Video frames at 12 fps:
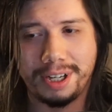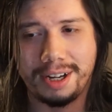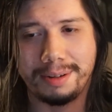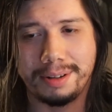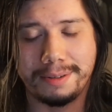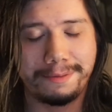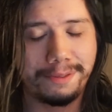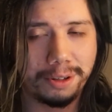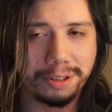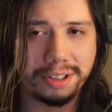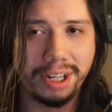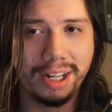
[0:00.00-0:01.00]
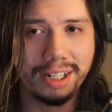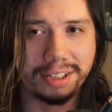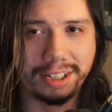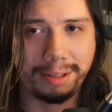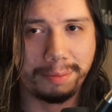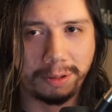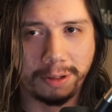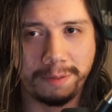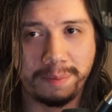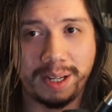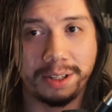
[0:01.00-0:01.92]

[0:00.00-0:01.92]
and the first saber of my